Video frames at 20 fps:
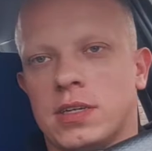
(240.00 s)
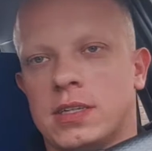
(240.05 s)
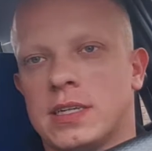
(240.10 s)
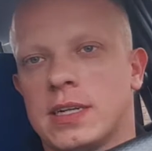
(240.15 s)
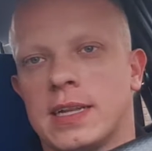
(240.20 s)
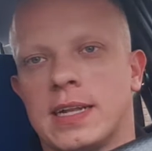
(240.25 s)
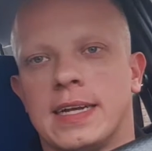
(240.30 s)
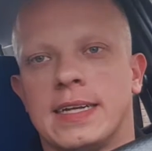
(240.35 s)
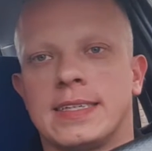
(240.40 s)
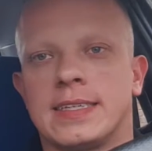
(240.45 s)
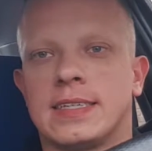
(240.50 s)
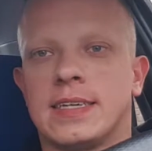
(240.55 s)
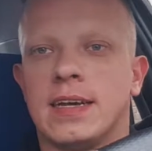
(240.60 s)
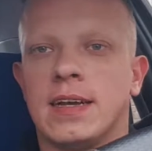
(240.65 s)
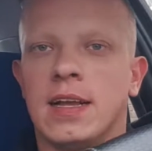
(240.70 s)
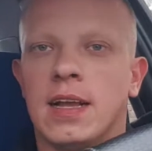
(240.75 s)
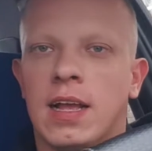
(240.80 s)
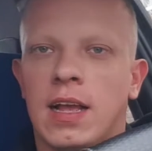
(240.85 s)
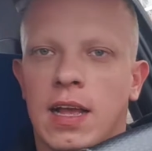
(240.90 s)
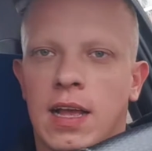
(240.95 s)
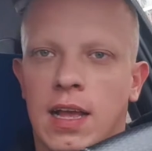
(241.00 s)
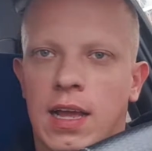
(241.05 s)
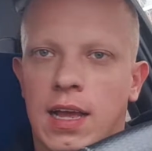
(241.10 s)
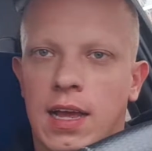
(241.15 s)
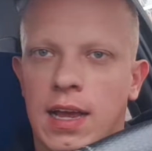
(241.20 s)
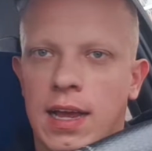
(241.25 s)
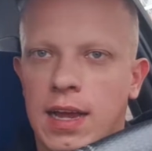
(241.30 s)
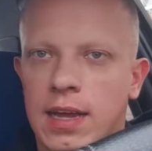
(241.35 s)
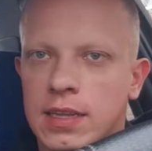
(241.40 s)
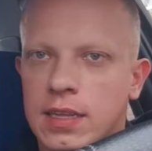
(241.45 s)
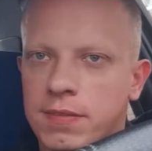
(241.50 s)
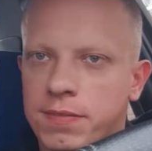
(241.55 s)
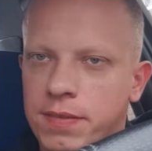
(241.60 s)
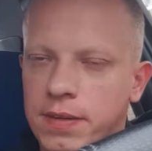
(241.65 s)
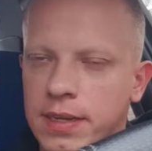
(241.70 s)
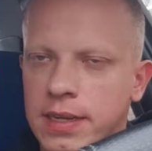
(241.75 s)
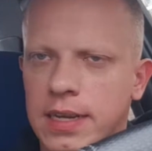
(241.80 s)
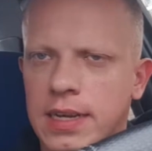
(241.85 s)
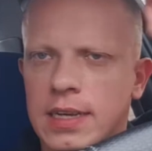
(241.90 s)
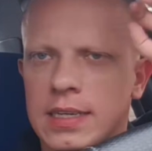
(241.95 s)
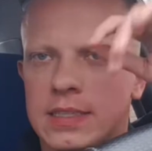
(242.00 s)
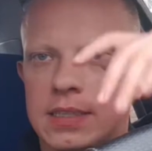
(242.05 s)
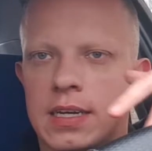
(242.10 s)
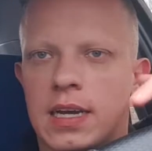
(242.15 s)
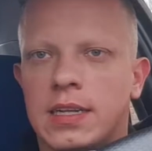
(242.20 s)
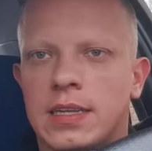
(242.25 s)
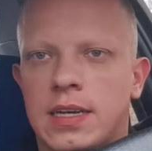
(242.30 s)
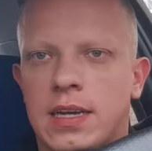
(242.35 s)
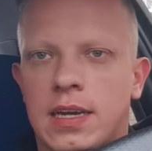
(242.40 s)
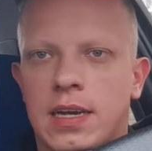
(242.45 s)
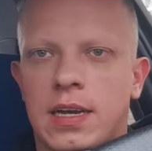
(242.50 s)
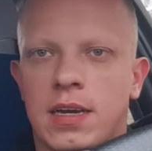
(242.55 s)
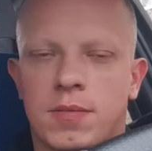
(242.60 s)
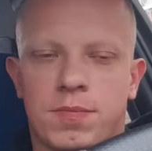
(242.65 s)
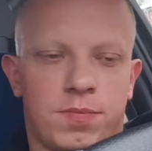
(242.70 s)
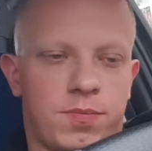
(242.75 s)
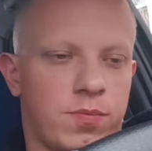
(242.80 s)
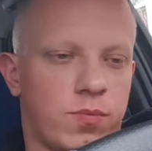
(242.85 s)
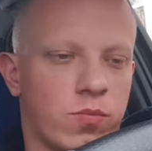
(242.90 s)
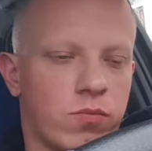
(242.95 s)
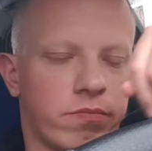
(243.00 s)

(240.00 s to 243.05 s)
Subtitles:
or Netherlands. The thing is that